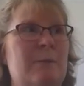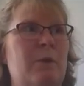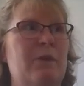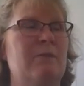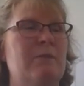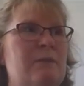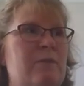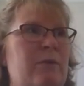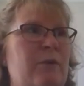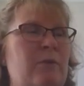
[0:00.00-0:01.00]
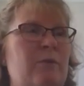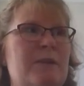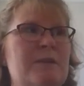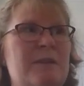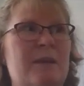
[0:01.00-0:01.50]
whether it's a funeral,
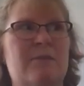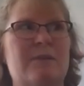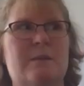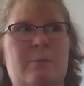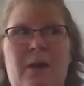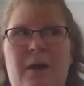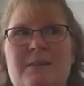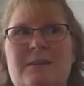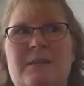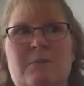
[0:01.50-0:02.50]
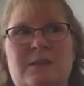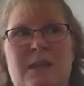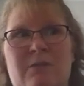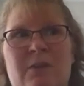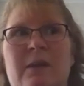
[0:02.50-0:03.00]
a service, a party,
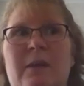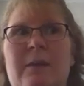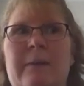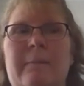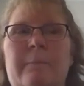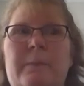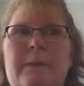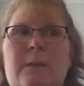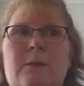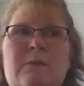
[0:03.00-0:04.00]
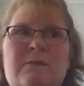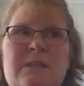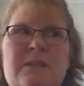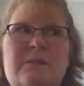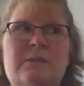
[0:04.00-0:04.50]
whatever, use
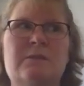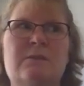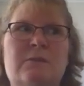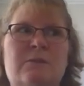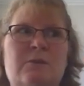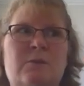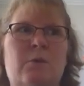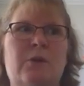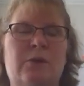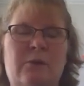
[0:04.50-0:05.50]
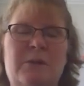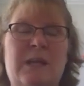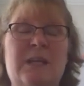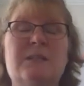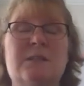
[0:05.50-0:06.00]
it to do what you
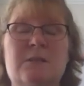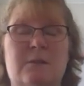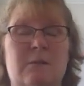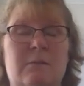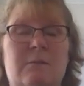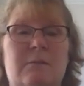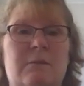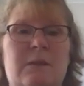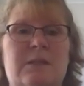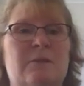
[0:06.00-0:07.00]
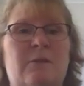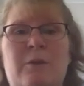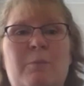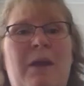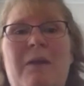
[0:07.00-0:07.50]
need to do. It's not
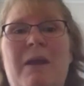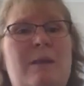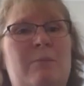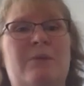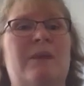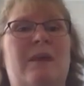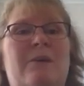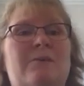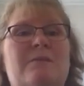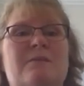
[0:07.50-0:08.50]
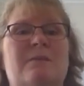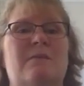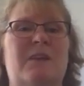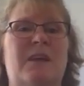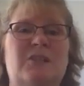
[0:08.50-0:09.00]
about anybody else.
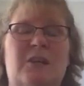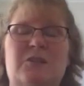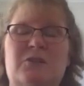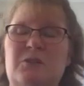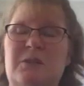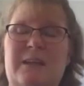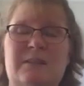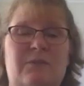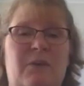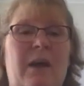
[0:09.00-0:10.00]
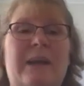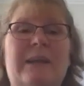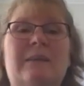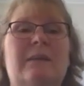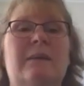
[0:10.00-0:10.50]
They judge you, that's fine.
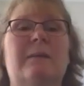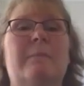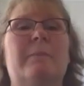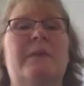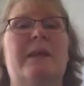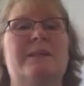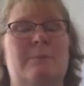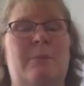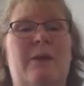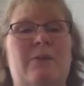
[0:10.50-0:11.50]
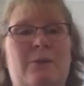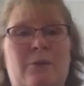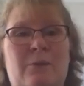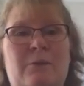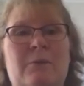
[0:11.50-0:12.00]
It's about
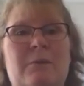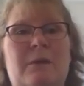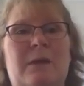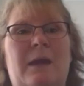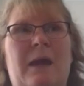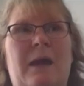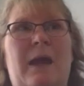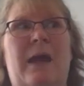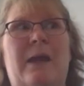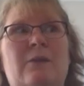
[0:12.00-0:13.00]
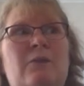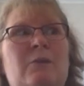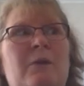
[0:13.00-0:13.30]
you, and you